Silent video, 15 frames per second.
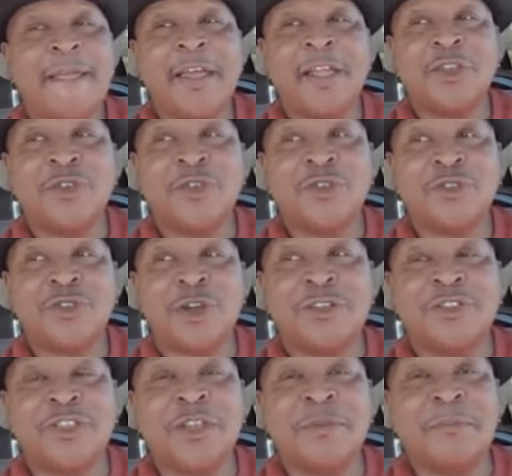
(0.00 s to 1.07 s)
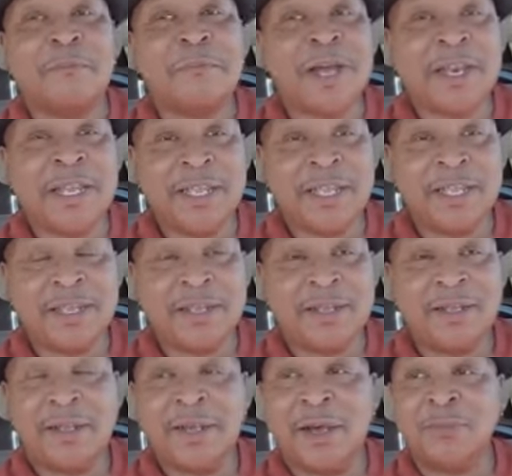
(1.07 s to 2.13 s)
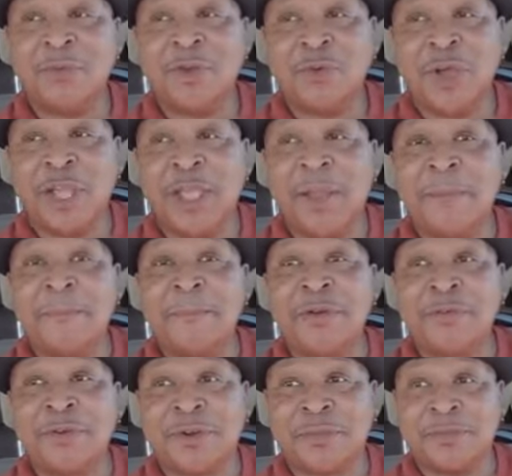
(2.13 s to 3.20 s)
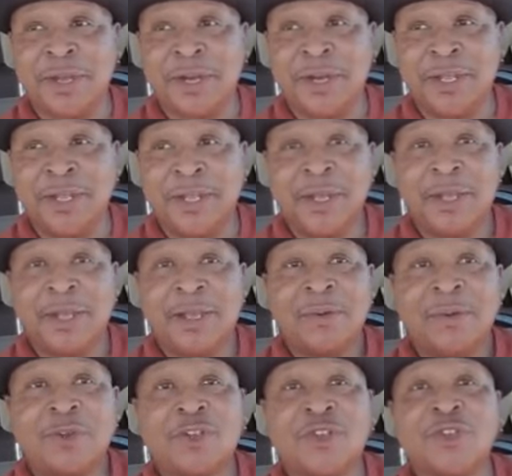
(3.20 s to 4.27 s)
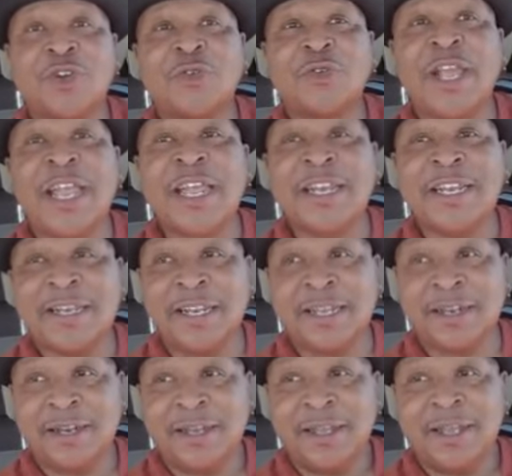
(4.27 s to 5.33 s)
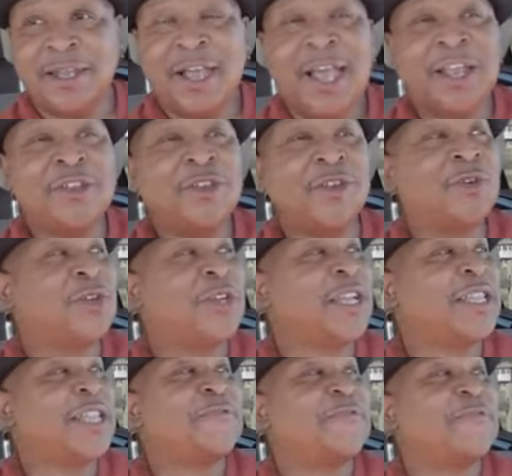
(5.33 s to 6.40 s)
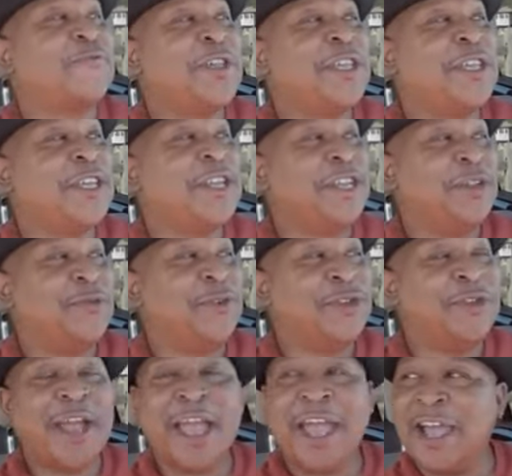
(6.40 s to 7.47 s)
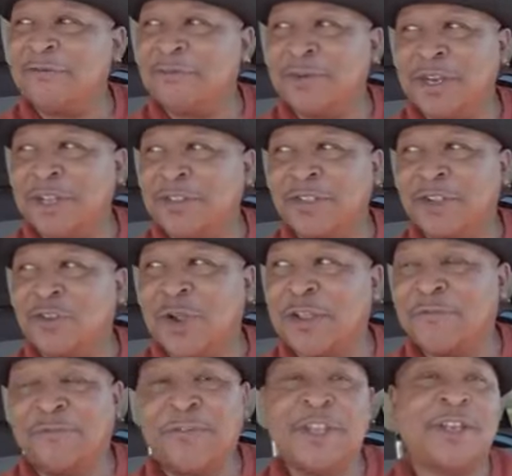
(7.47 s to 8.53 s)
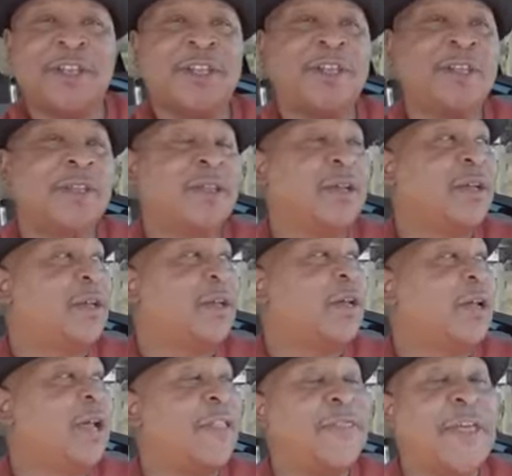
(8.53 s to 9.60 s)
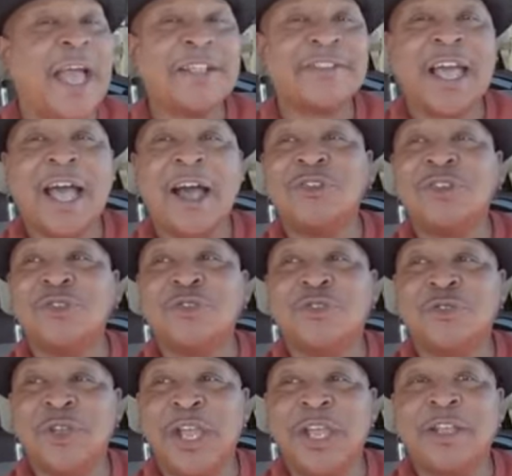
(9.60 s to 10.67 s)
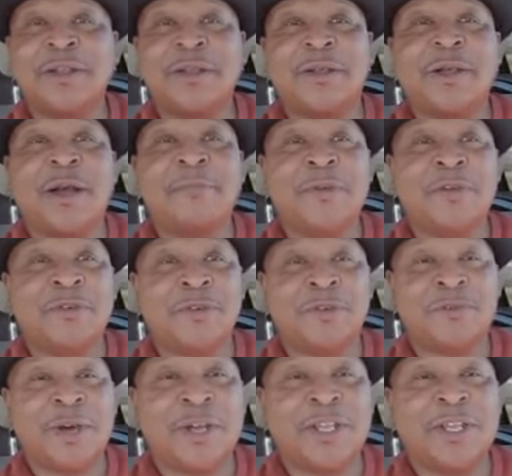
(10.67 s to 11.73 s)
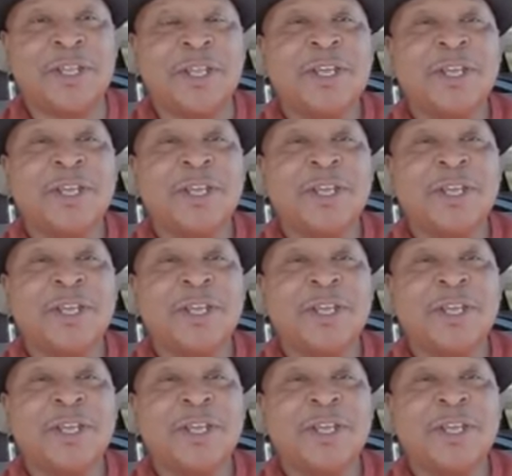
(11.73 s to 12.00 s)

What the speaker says: And you'll start seeing money come your way, miracle money, because you're creating it. And you know, you get that feeling when you have money. It's a great feeling. And that's how you create a miracle money.